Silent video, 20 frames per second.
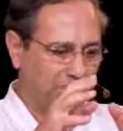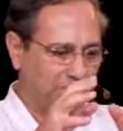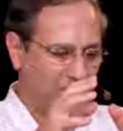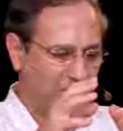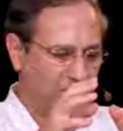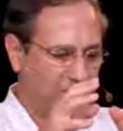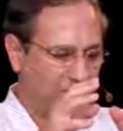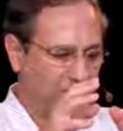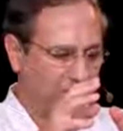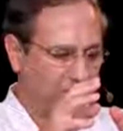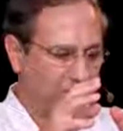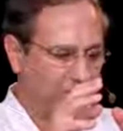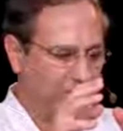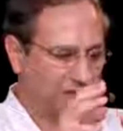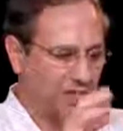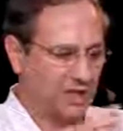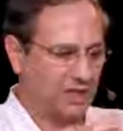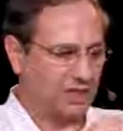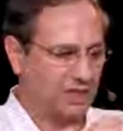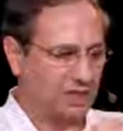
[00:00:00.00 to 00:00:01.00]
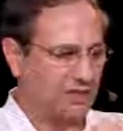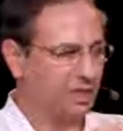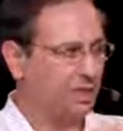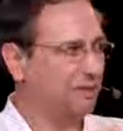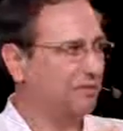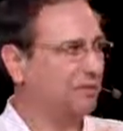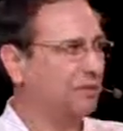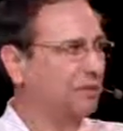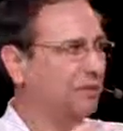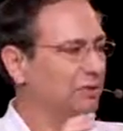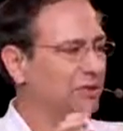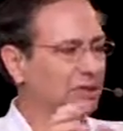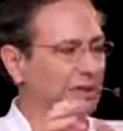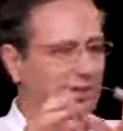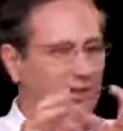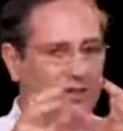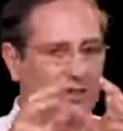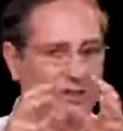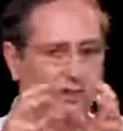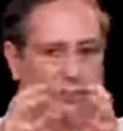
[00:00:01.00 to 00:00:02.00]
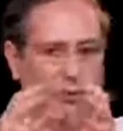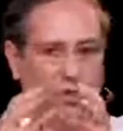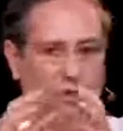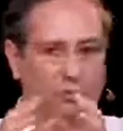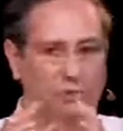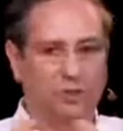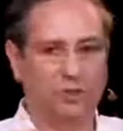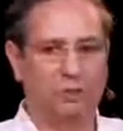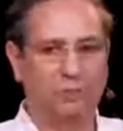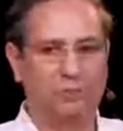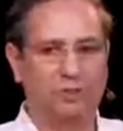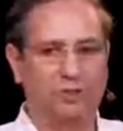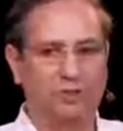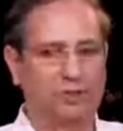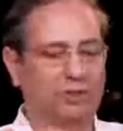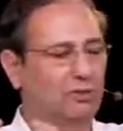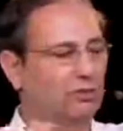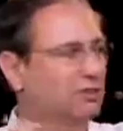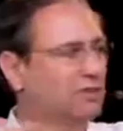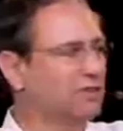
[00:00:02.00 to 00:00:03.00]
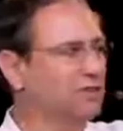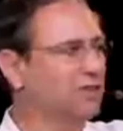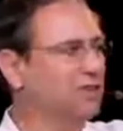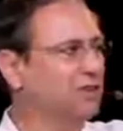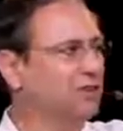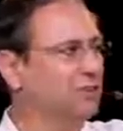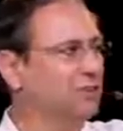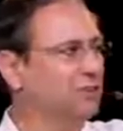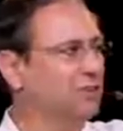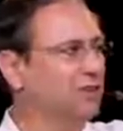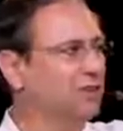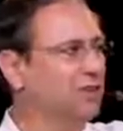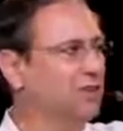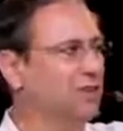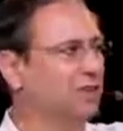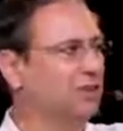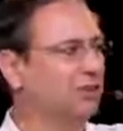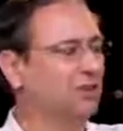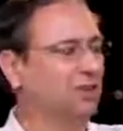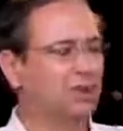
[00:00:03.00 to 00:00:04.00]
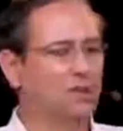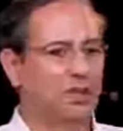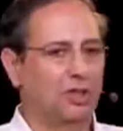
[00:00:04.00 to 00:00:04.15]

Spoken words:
algorithm A delivering the data to algorithm B to C to D, and